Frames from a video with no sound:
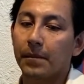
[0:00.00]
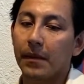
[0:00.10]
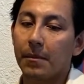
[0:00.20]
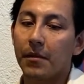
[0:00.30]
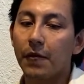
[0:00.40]

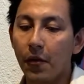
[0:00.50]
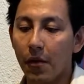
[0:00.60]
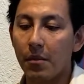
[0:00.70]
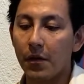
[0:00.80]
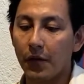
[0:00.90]
Before I
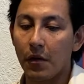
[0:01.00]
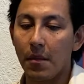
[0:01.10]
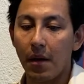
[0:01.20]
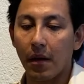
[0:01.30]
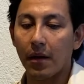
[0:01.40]
moved to
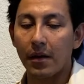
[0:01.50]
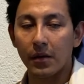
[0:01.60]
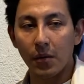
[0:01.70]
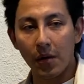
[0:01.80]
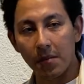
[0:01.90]
America in
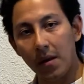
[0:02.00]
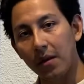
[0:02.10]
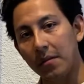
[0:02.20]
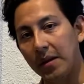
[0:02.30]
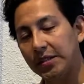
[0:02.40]
Guatemala,
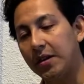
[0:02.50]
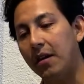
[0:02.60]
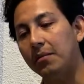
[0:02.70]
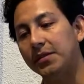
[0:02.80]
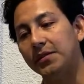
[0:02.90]
my job
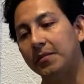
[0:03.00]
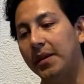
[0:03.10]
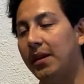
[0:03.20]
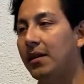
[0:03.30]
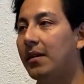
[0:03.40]
was to
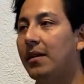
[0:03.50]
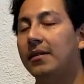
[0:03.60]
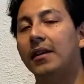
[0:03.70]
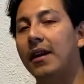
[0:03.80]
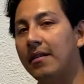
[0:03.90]
be the
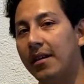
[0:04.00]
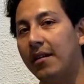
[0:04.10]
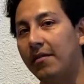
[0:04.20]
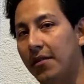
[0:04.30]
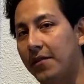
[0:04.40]
caretaker
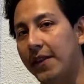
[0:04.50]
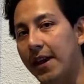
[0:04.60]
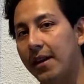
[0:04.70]
for the flag.